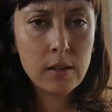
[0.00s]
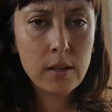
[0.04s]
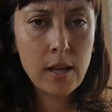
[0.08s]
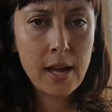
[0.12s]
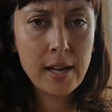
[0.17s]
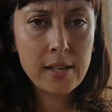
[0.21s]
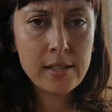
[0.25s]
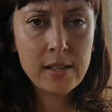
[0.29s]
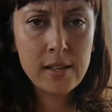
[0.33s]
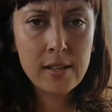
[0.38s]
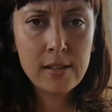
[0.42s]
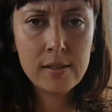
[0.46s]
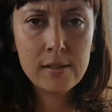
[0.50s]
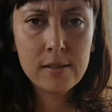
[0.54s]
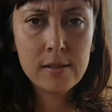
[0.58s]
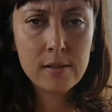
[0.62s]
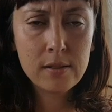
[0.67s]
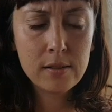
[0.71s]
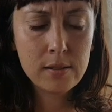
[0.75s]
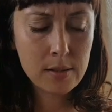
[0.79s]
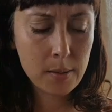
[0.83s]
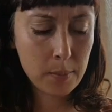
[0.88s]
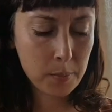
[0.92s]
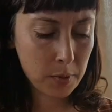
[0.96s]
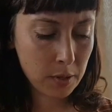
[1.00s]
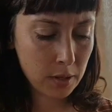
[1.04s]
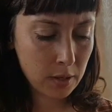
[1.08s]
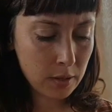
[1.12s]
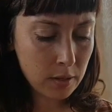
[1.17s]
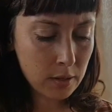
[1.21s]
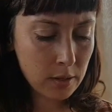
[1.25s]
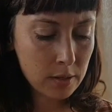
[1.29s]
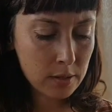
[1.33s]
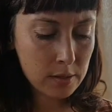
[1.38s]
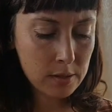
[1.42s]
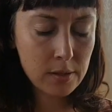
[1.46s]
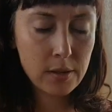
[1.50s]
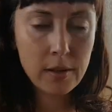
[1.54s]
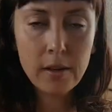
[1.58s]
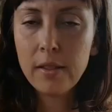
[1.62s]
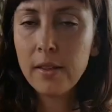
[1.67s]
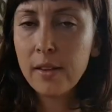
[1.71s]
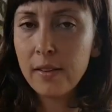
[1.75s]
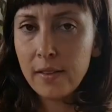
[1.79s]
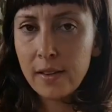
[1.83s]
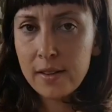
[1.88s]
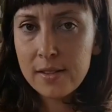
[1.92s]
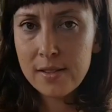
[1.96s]
18 something, so I
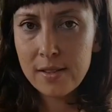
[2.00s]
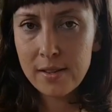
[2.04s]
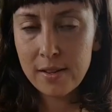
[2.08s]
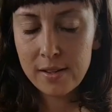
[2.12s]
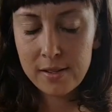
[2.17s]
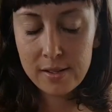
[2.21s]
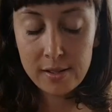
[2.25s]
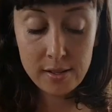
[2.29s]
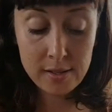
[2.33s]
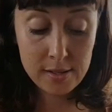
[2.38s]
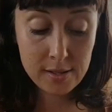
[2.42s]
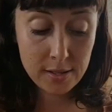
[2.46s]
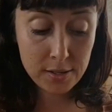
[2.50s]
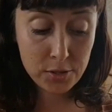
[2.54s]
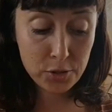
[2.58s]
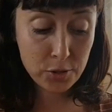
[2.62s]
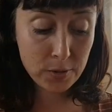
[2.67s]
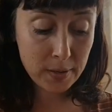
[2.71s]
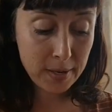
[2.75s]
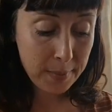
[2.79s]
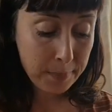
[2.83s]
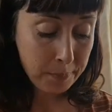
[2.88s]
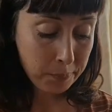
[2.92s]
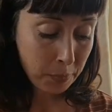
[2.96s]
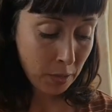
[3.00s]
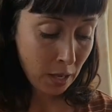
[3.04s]
think that's the 19th century.